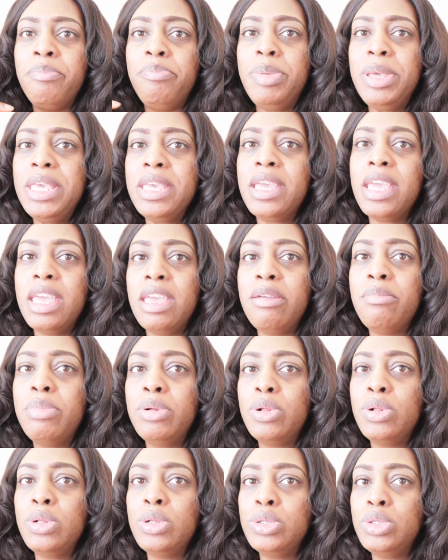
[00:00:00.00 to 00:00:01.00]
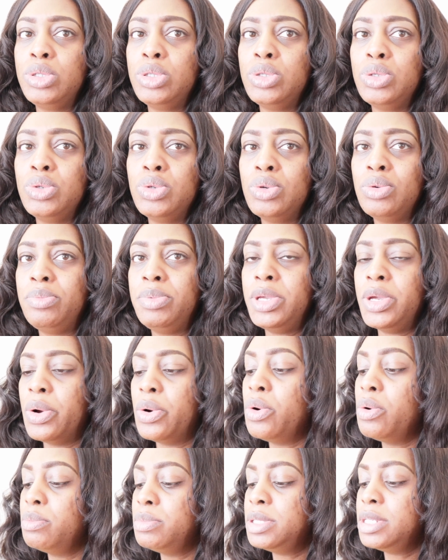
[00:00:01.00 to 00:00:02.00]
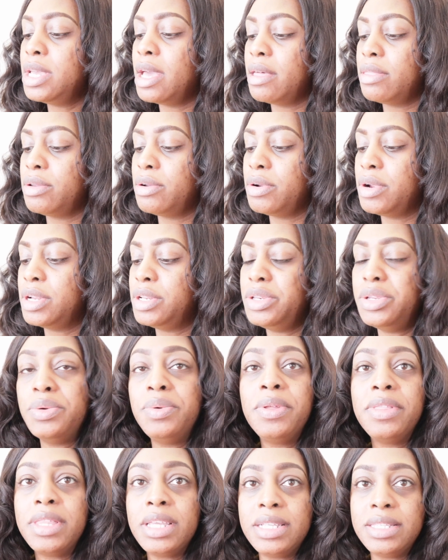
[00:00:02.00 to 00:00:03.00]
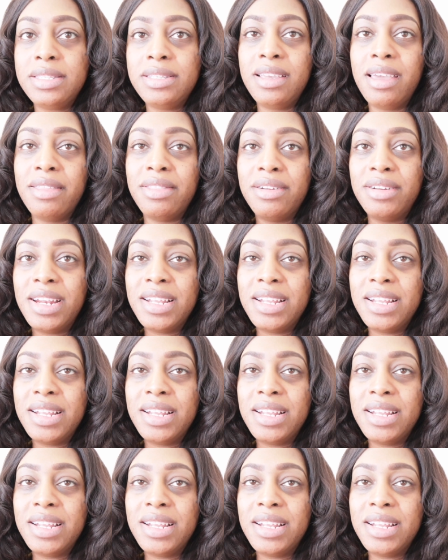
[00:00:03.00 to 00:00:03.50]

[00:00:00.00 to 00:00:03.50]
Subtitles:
being able to be home together and doing things together.